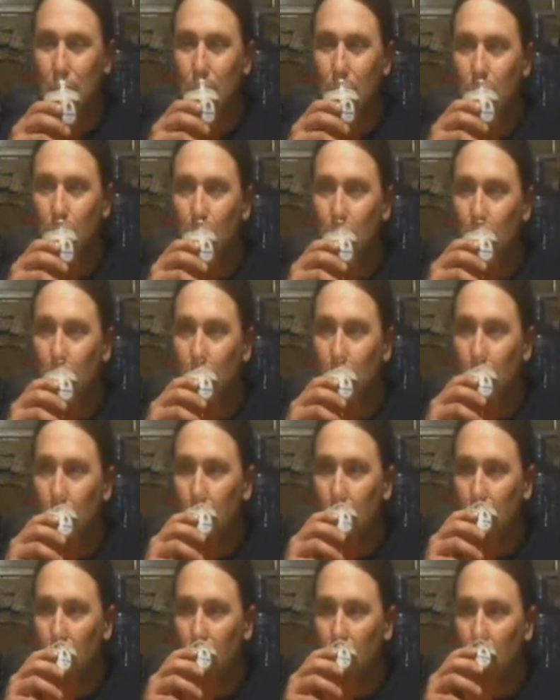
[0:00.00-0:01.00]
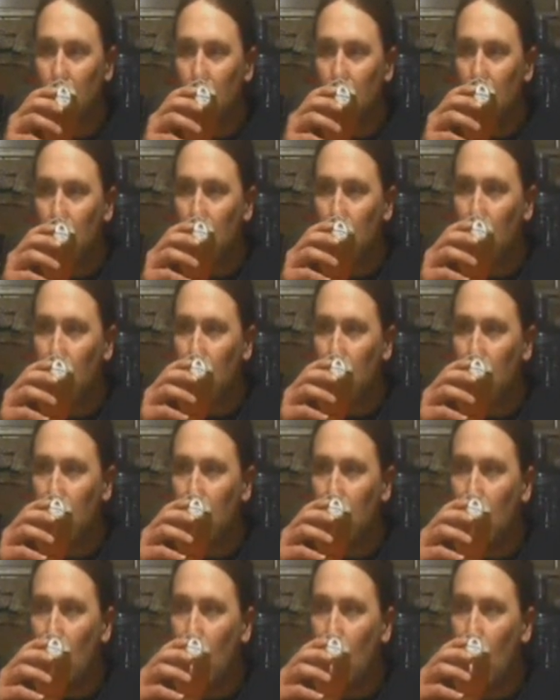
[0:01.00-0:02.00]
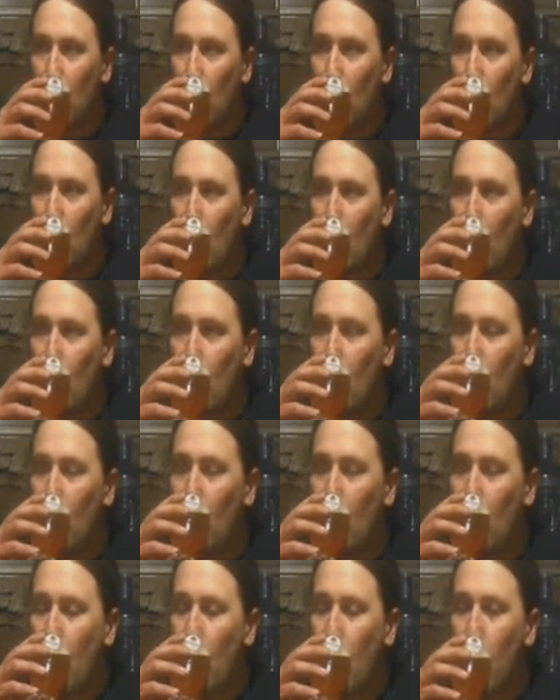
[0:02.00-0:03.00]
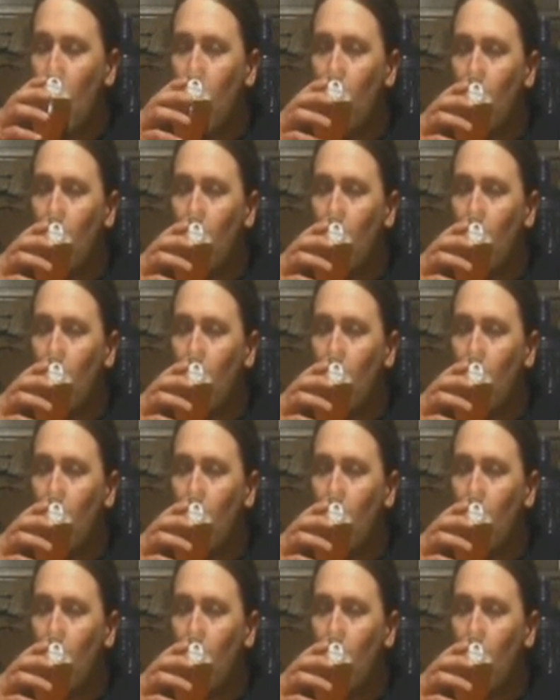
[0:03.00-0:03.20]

[no speech]